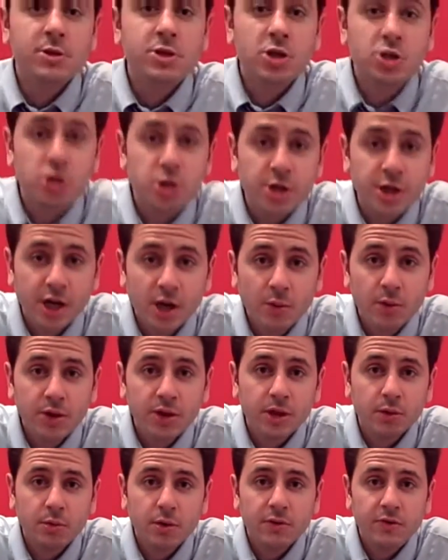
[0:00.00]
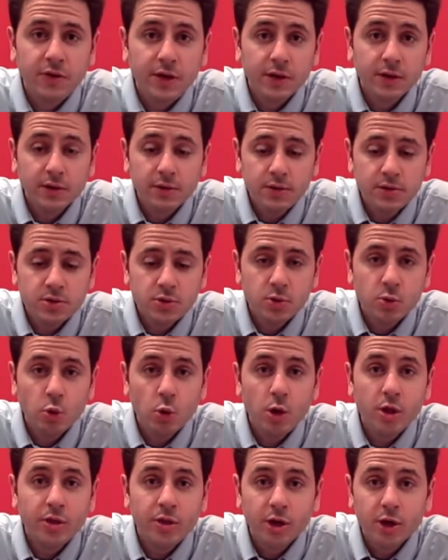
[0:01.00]
the Magician here with the reveal
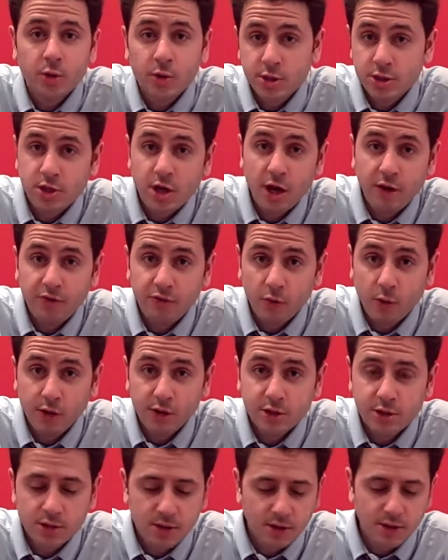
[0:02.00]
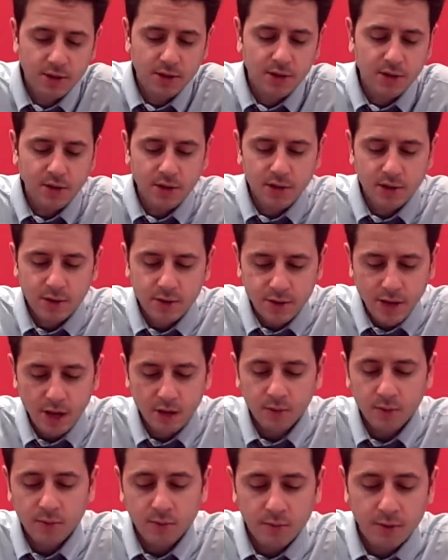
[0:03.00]
to the Criss-Cut force.
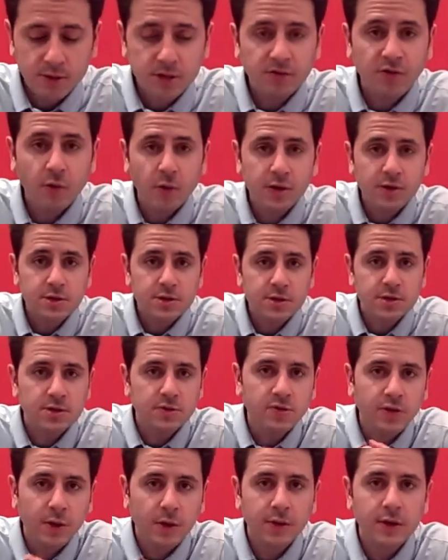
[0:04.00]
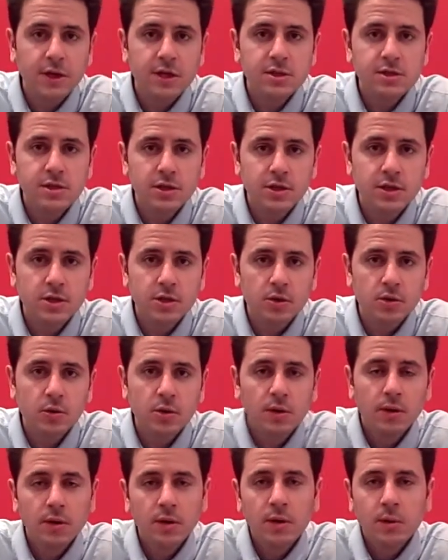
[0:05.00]
Now, this force is very easy to
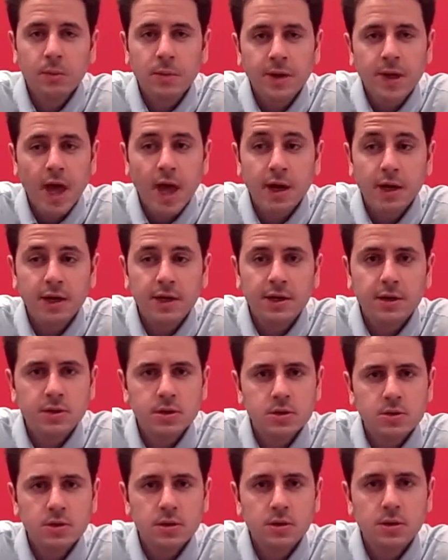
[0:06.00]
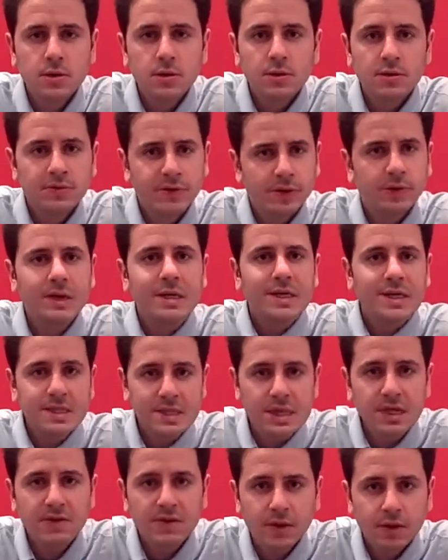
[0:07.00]
do, but yet it is very
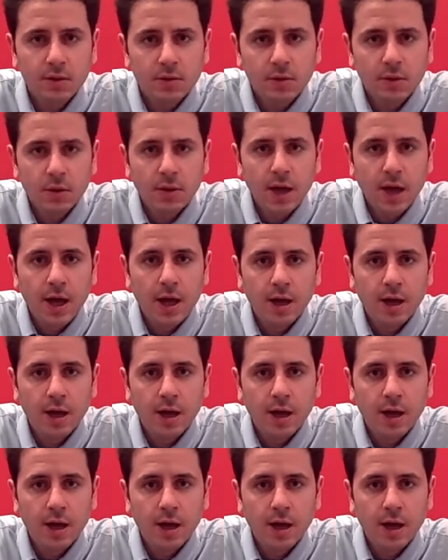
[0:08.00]
deceiving,